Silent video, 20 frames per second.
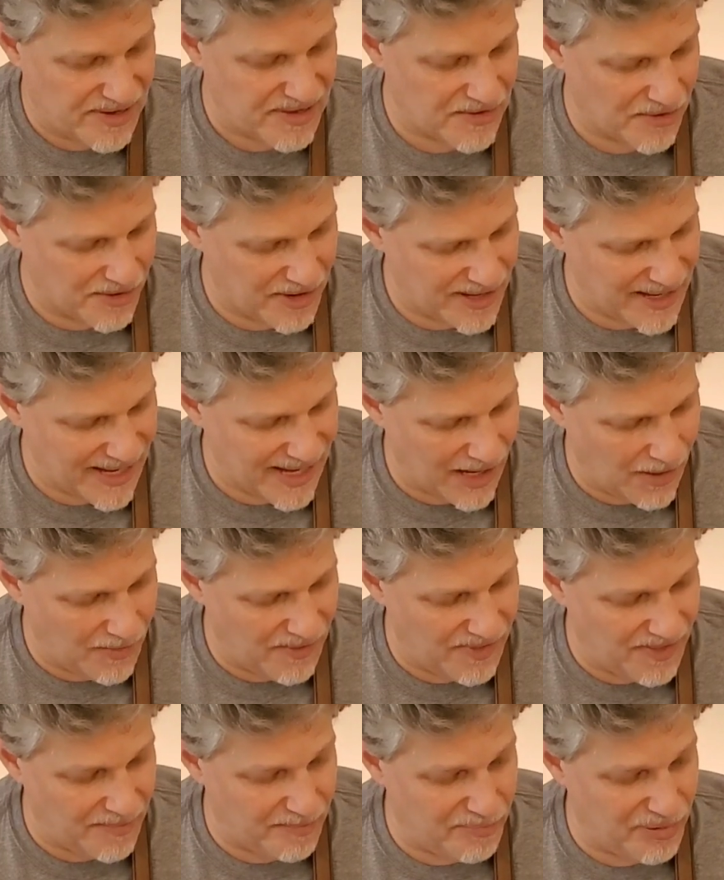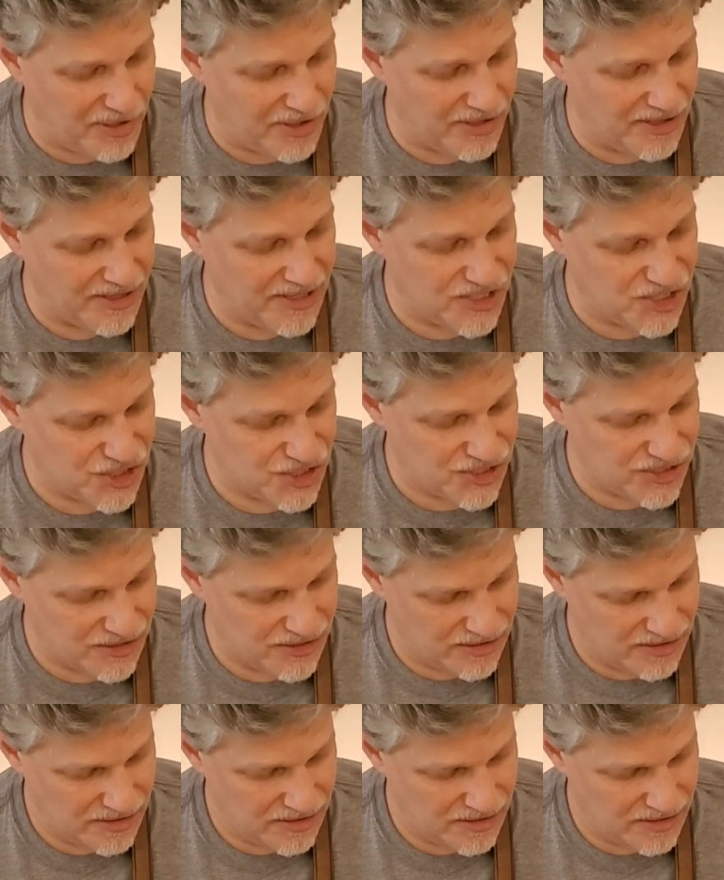starting out with a push